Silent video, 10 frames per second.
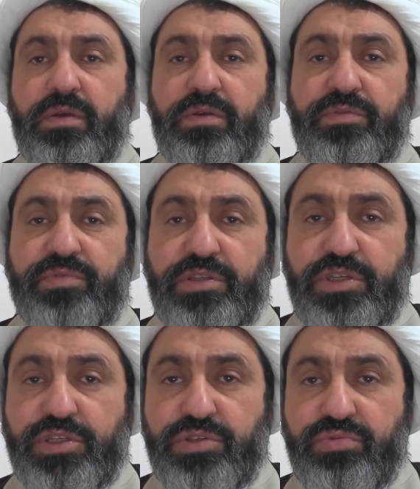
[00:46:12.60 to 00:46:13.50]

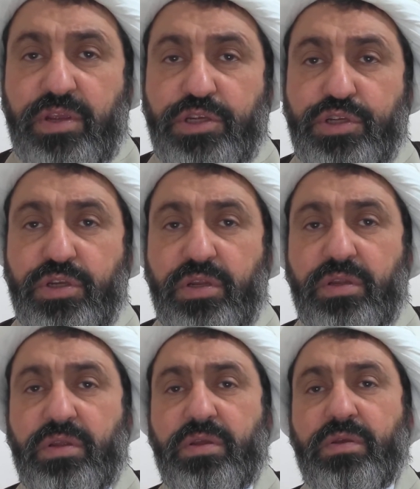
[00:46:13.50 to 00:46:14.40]

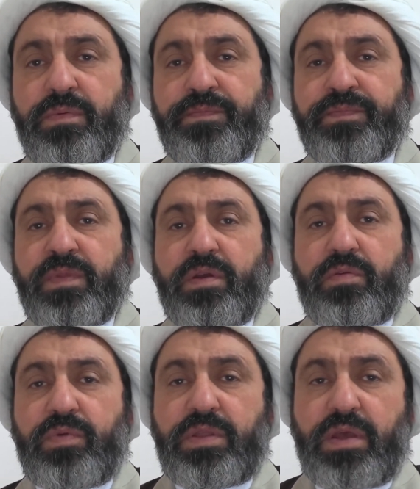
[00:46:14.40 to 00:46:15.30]
registration
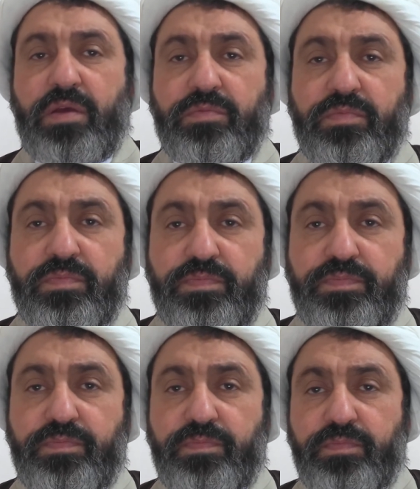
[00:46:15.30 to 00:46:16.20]
without
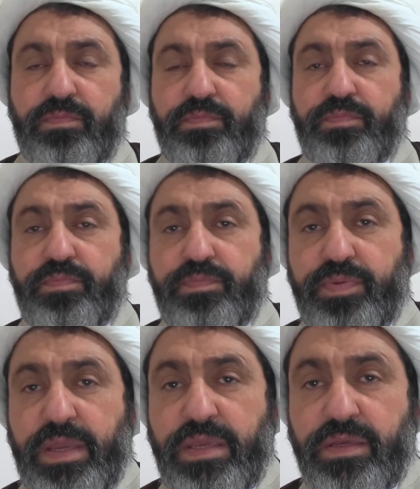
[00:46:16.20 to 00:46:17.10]
mm,
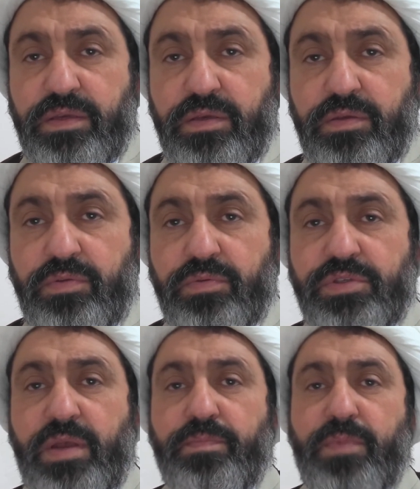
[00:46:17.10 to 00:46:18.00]
paying you know
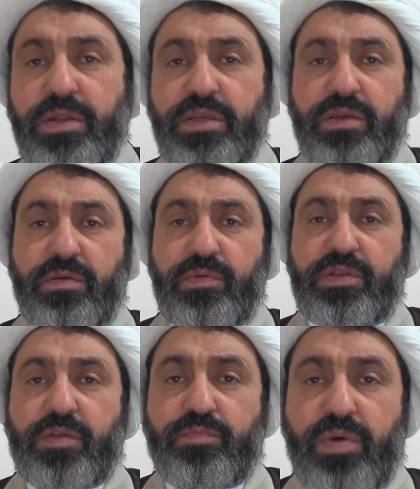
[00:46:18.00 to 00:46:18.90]
some money
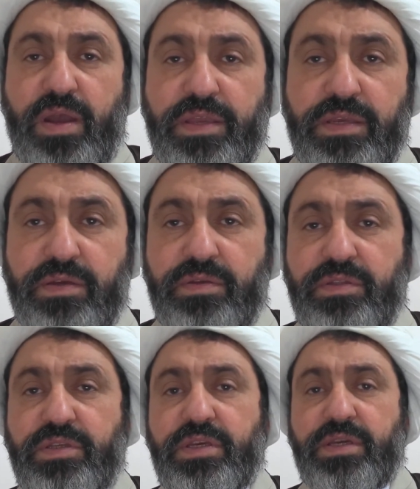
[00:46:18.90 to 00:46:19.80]
without buying
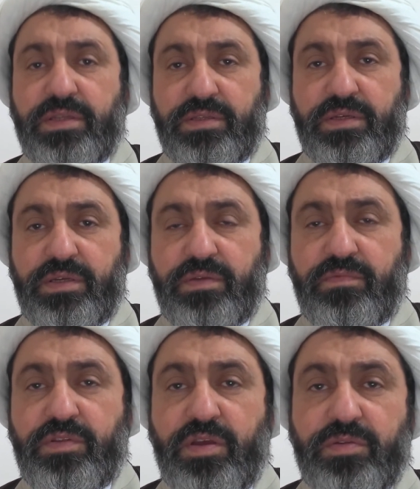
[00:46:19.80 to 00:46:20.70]
ticket
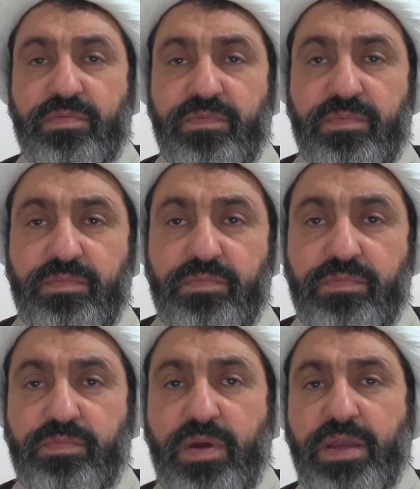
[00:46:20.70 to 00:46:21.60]
without
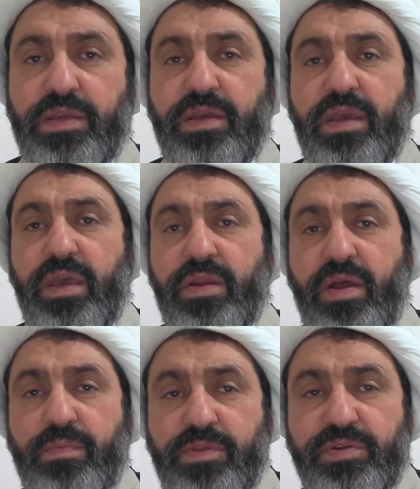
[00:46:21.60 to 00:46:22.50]
buying
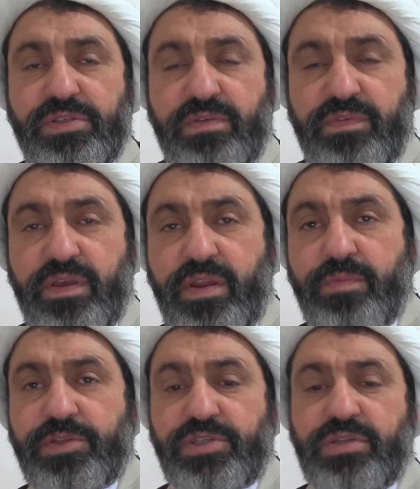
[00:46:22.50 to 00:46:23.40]
ihram dress of
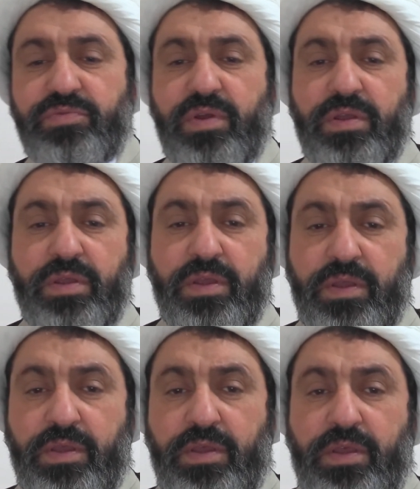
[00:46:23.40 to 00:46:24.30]
ihram etc
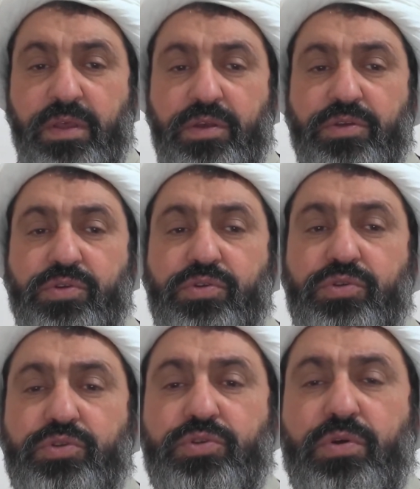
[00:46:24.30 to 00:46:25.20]

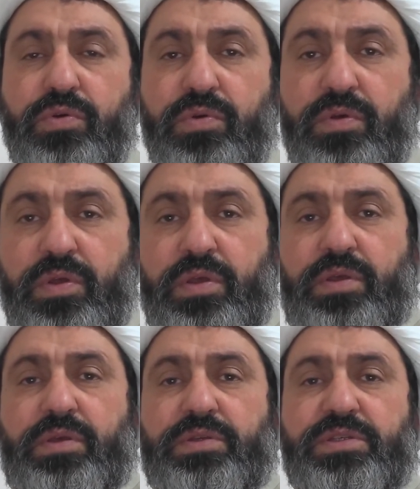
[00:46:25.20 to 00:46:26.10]
so
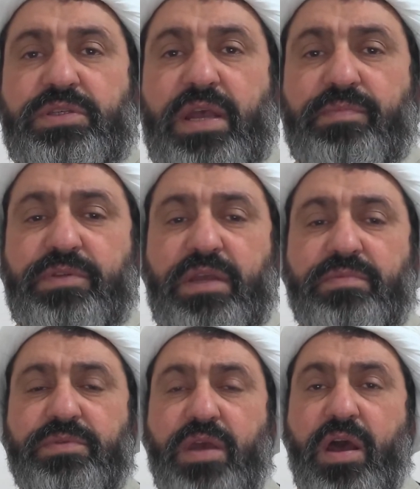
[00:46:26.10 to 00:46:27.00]

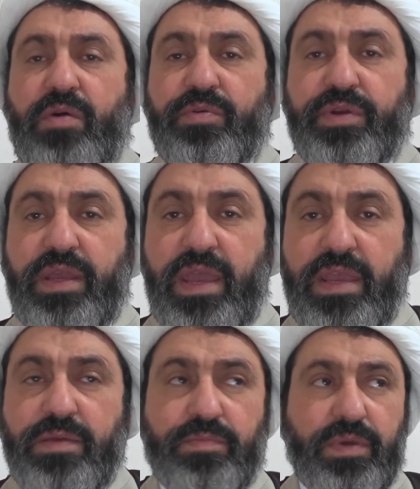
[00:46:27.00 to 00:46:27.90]
sometimes our
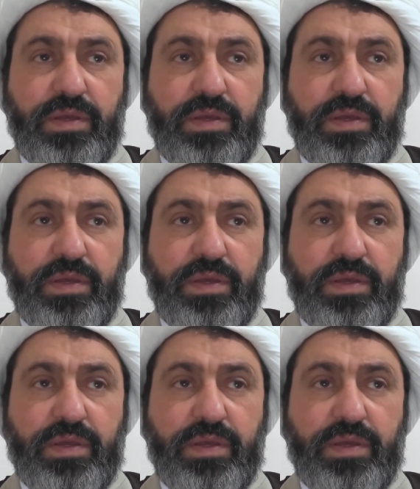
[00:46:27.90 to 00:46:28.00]
aim